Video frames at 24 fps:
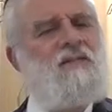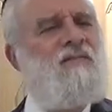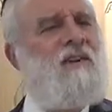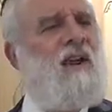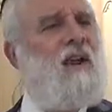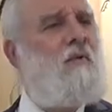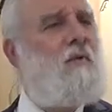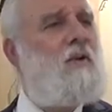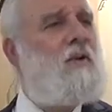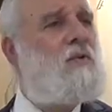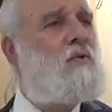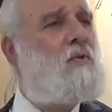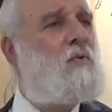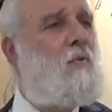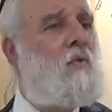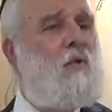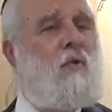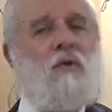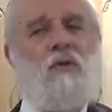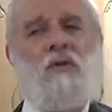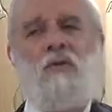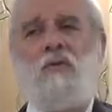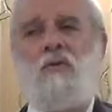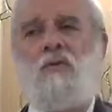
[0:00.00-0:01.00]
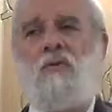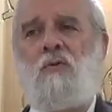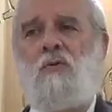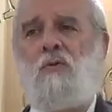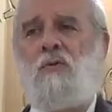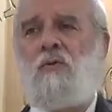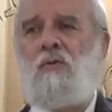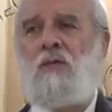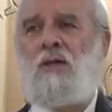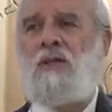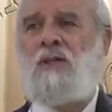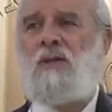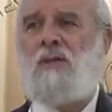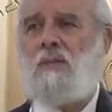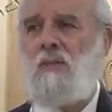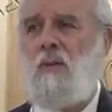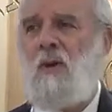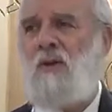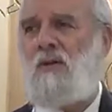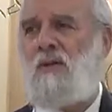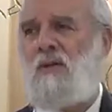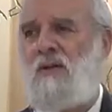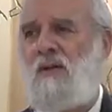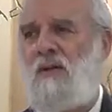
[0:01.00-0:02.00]
various words to
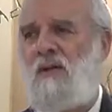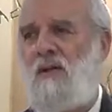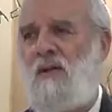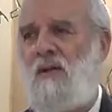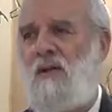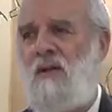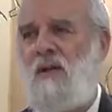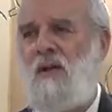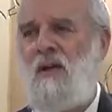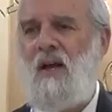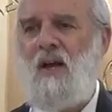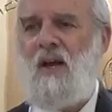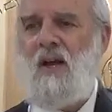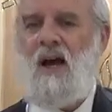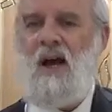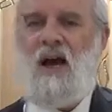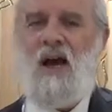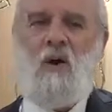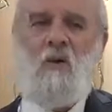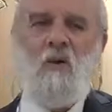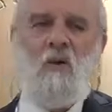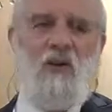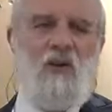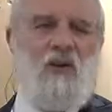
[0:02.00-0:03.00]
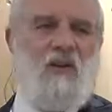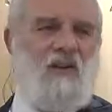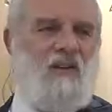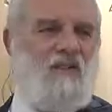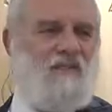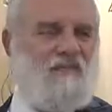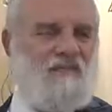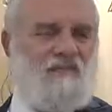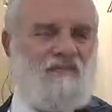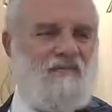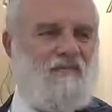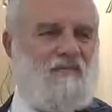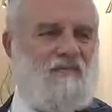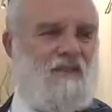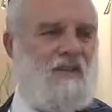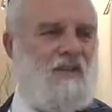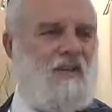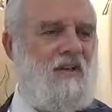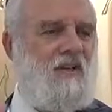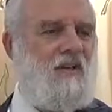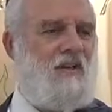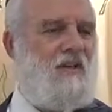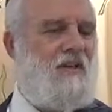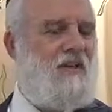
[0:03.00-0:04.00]
express how
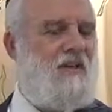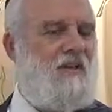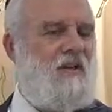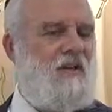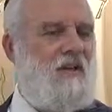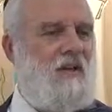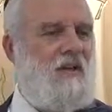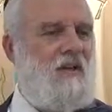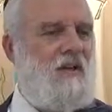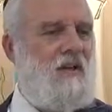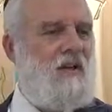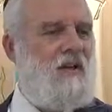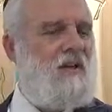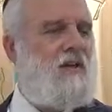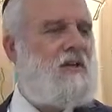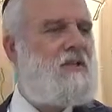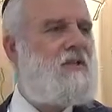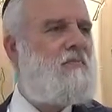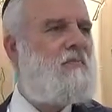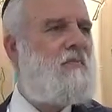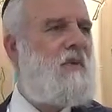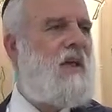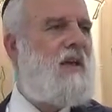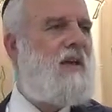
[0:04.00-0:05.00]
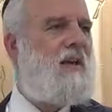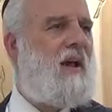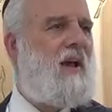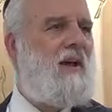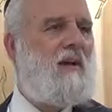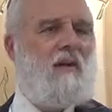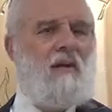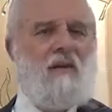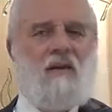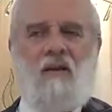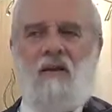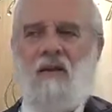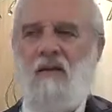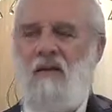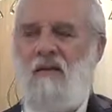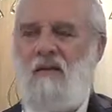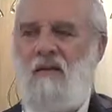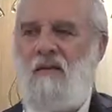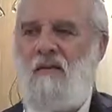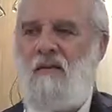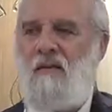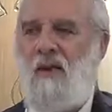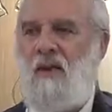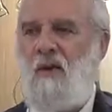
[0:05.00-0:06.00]
he doesn't make
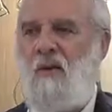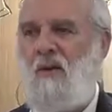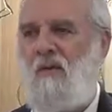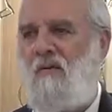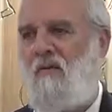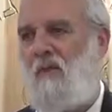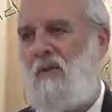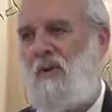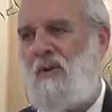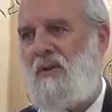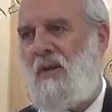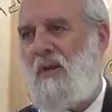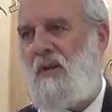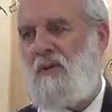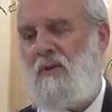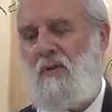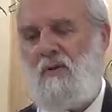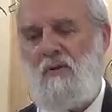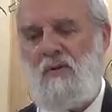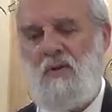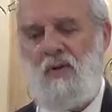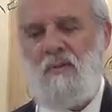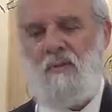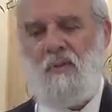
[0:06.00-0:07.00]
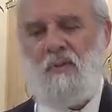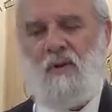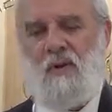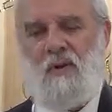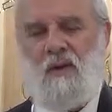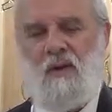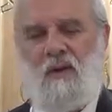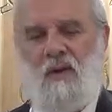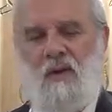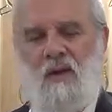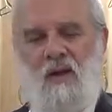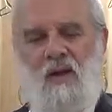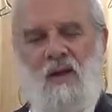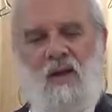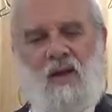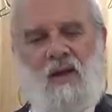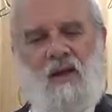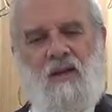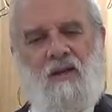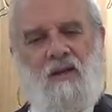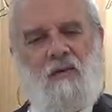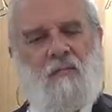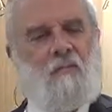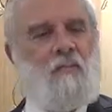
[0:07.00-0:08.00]
anything of what they told him,
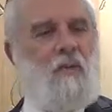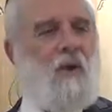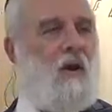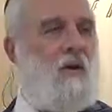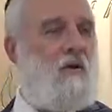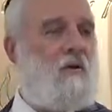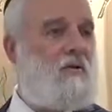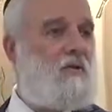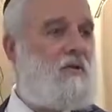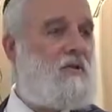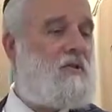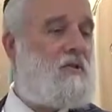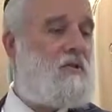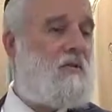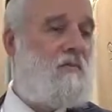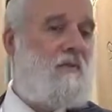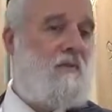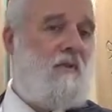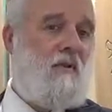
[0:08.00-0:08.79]
and compares